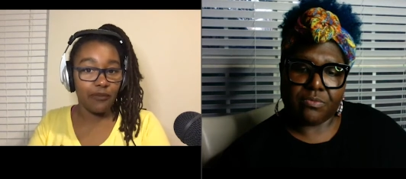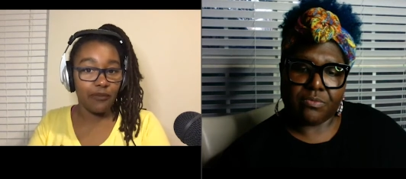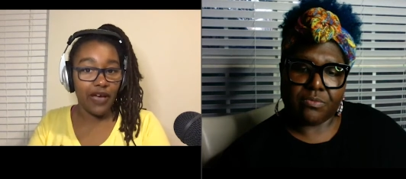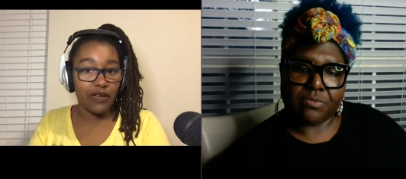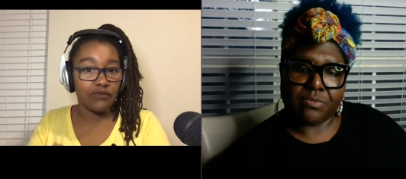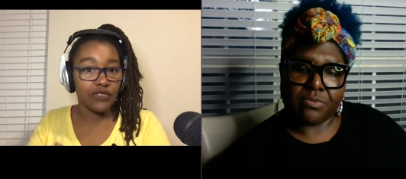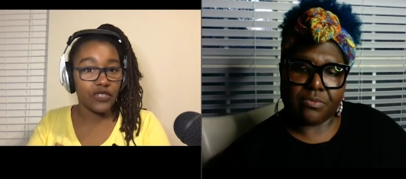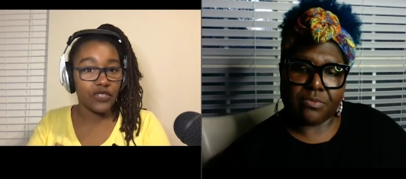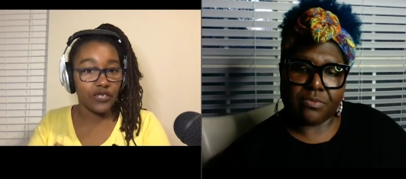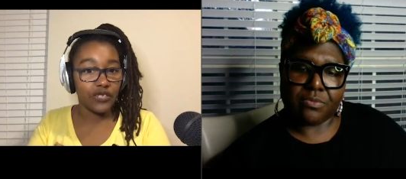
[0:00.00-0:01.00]
Speaker 1: think
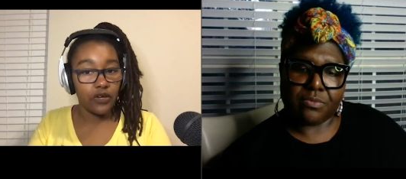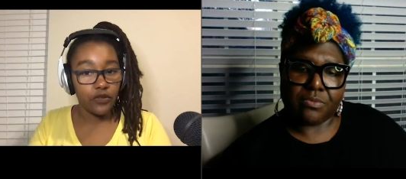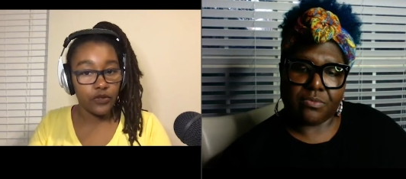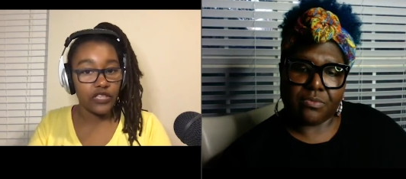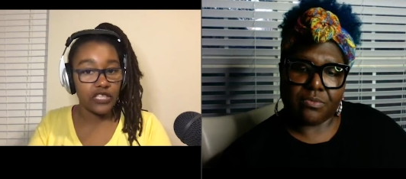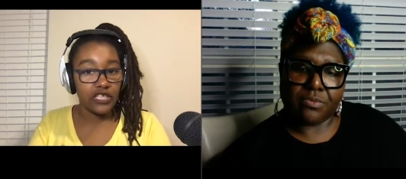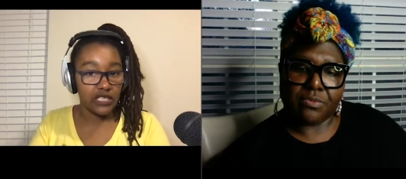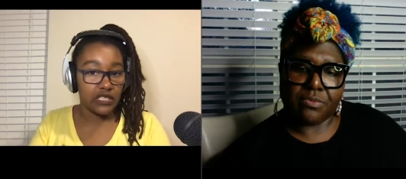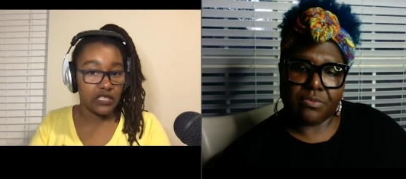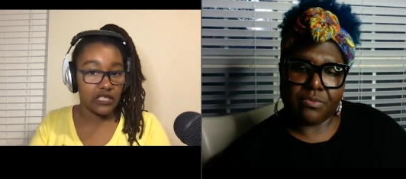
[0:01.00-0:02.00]
about doing other
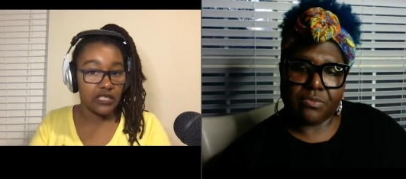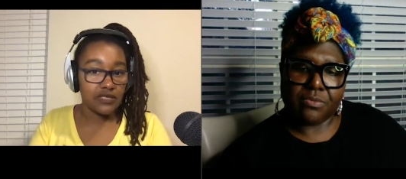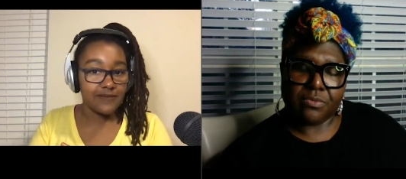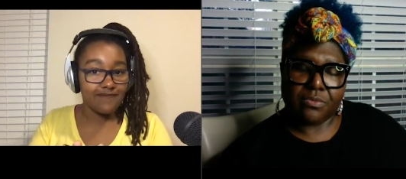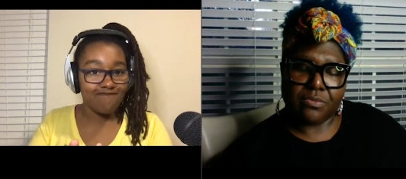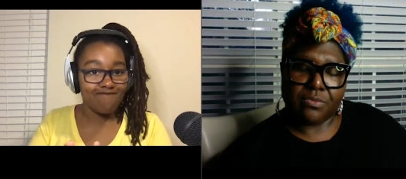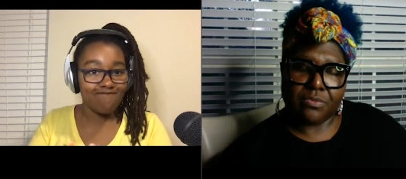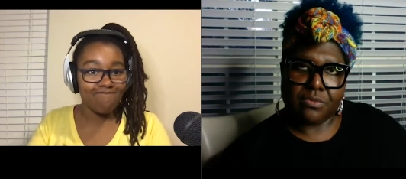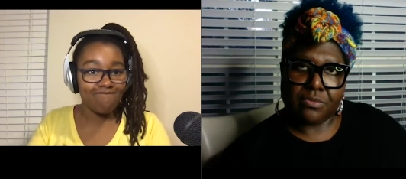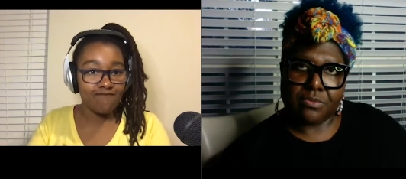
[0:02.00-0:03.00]
things
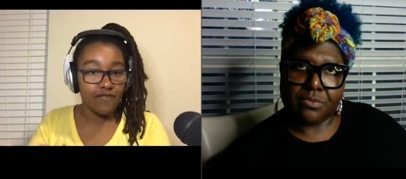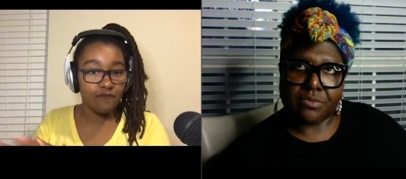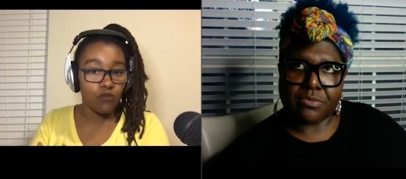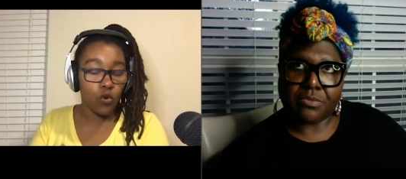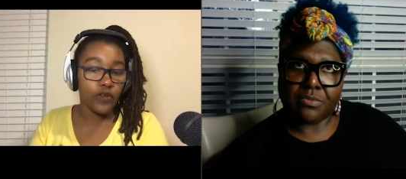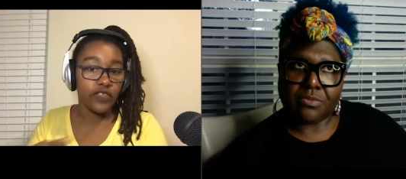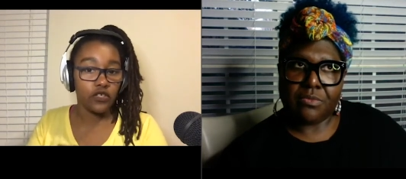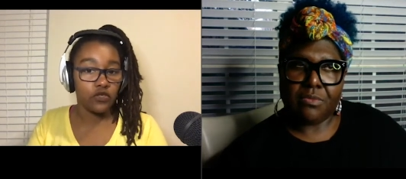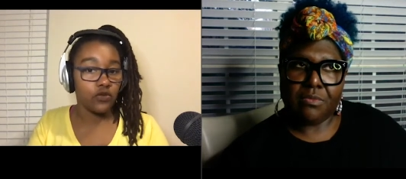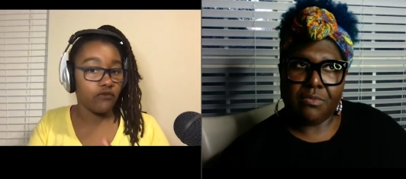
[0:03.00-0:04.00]
more
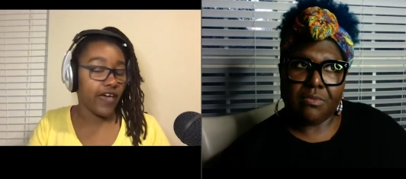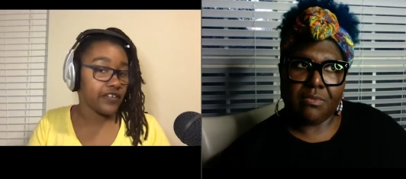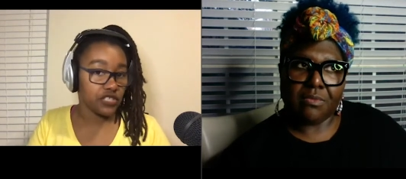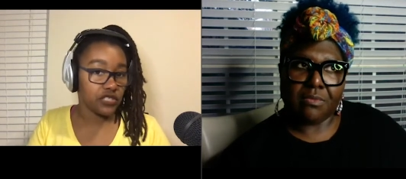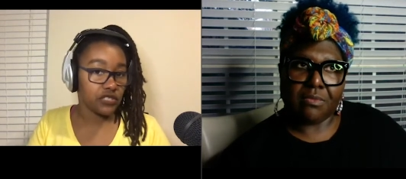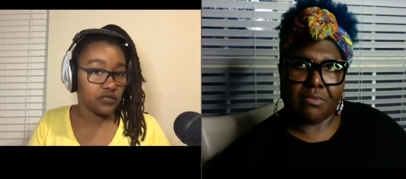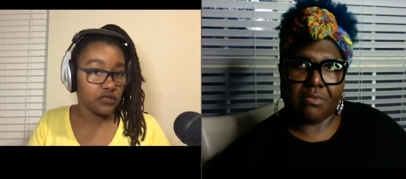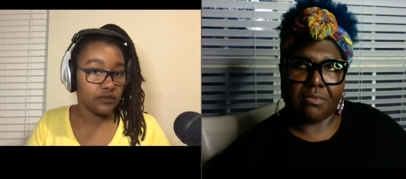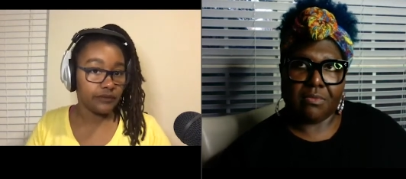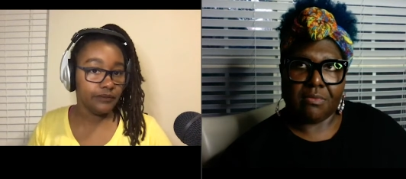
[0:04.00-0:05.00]
than you do the fashion?
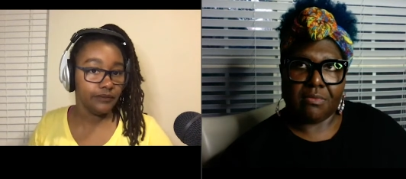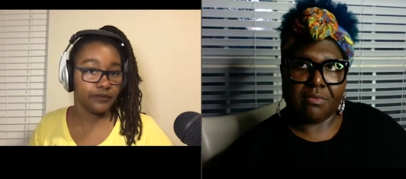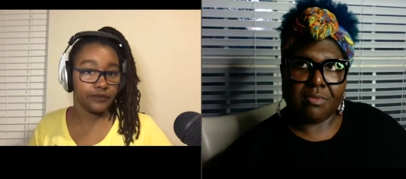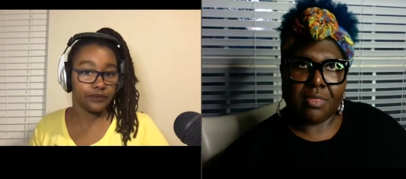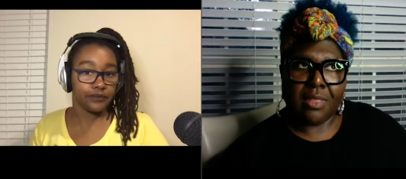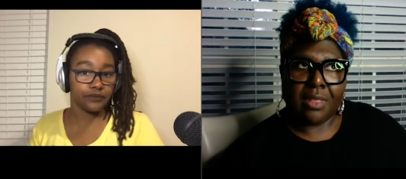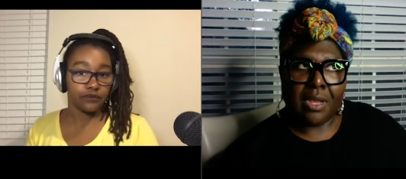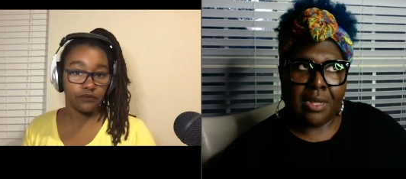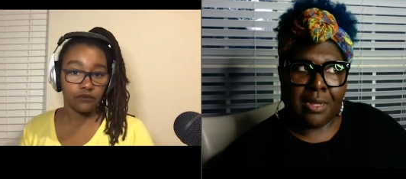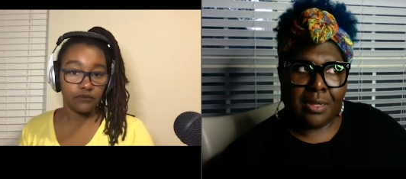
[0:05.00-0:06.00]

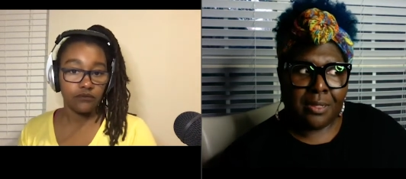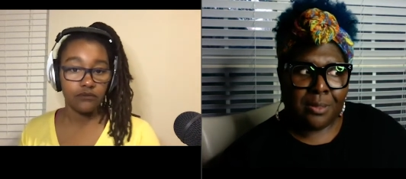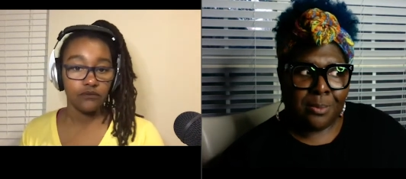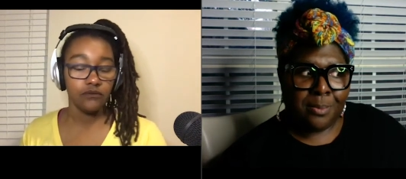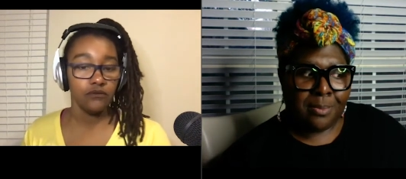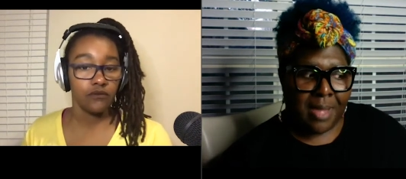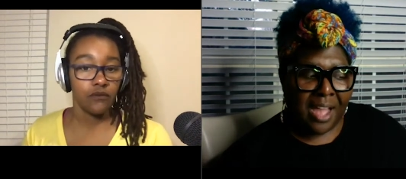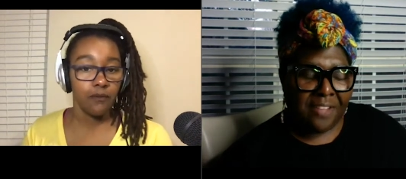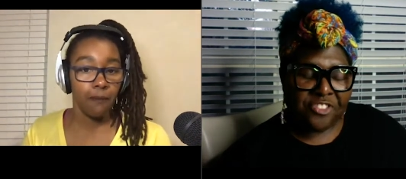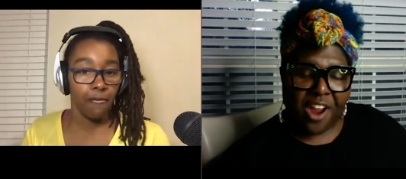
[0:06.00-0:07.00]
Speaker 2: I
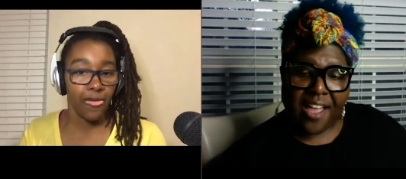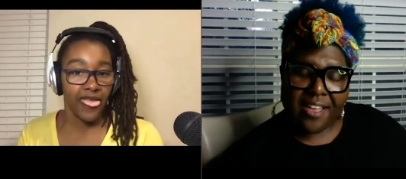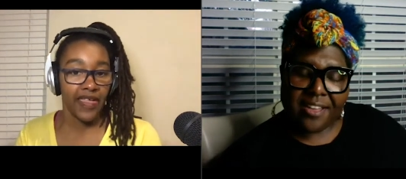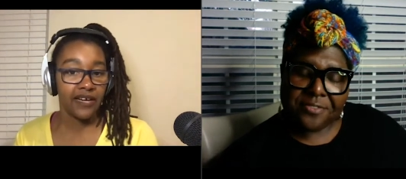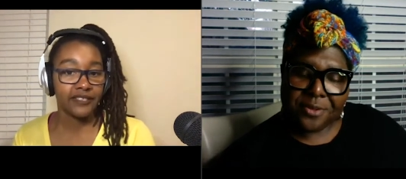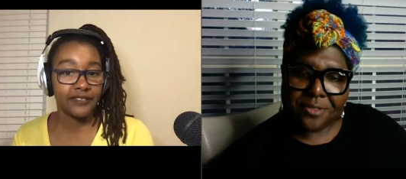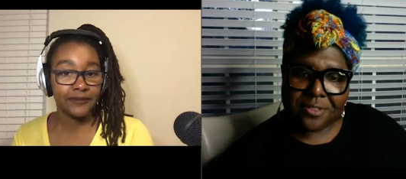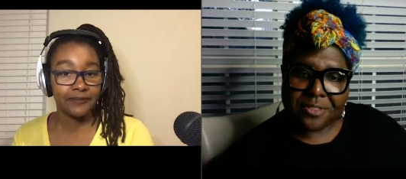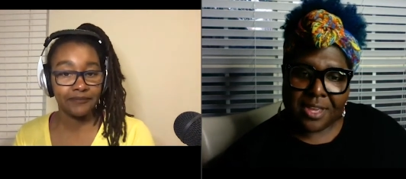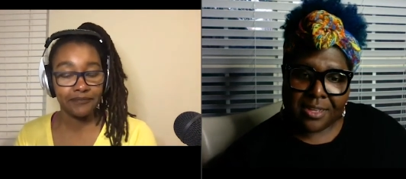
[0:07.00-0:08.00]
tried a few
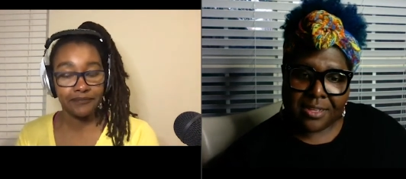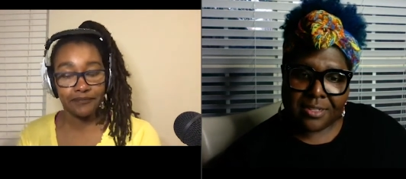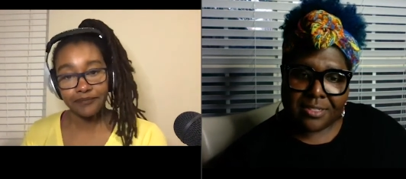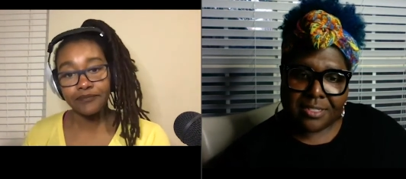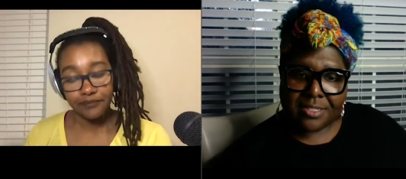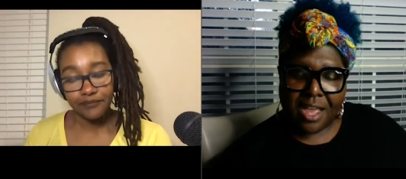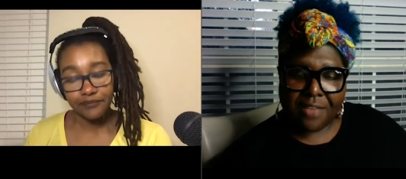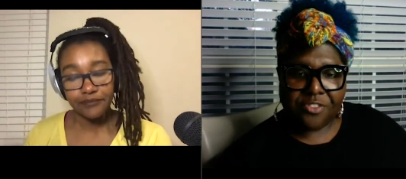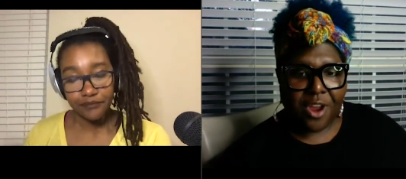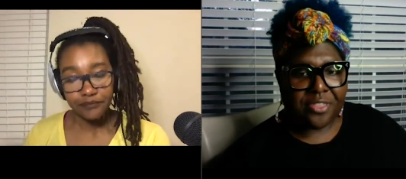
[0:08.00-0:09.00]
other things.
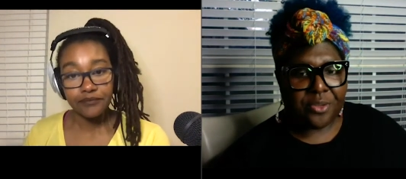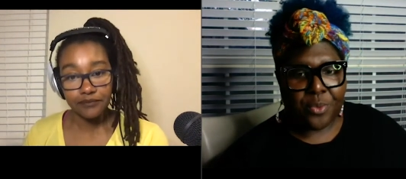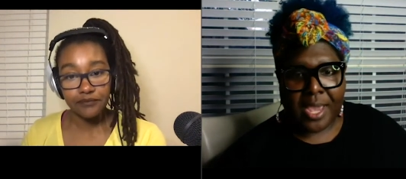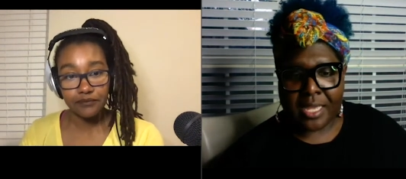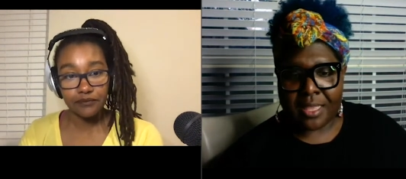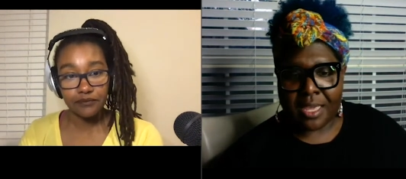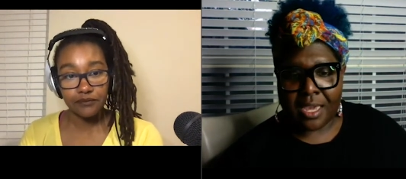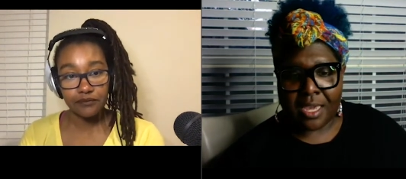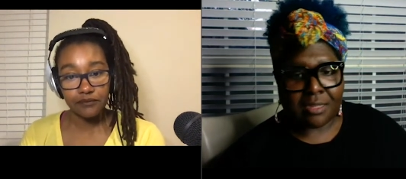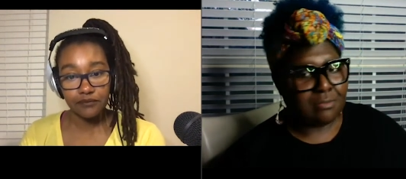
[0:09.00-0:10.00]
I tried the wedding
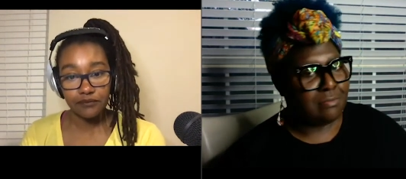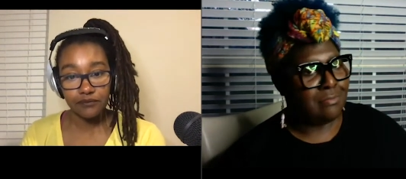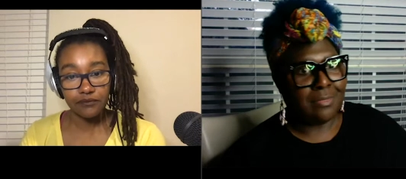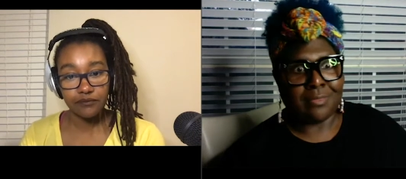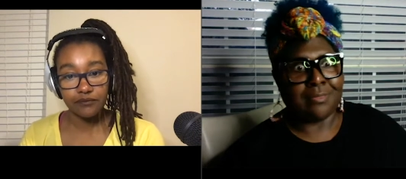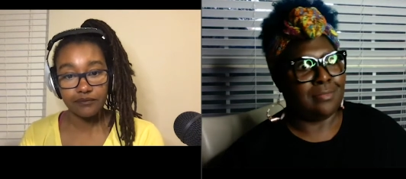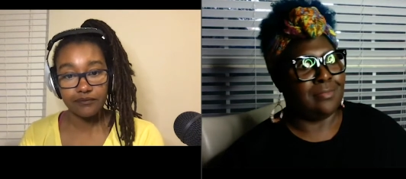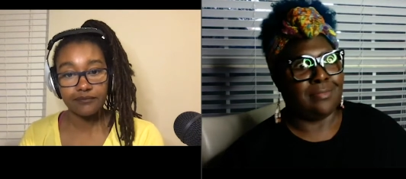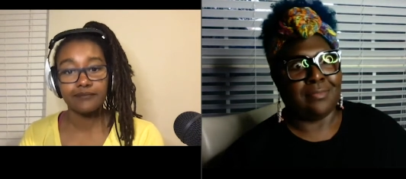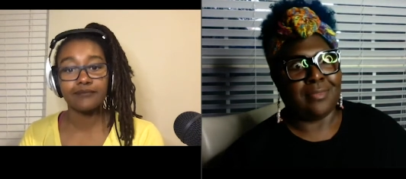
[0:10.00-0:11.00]
thing,
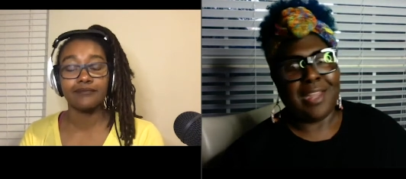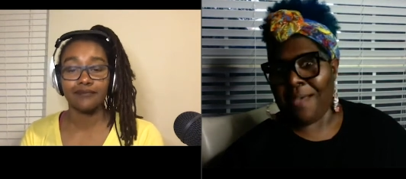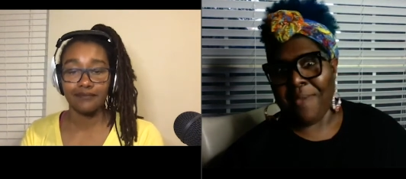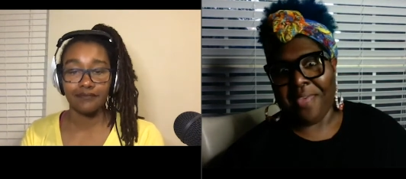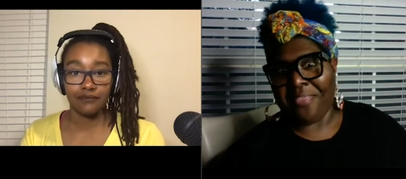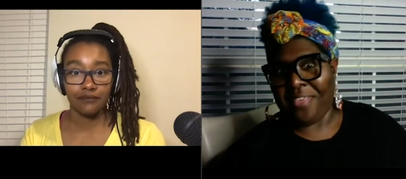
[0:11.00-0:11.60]
not my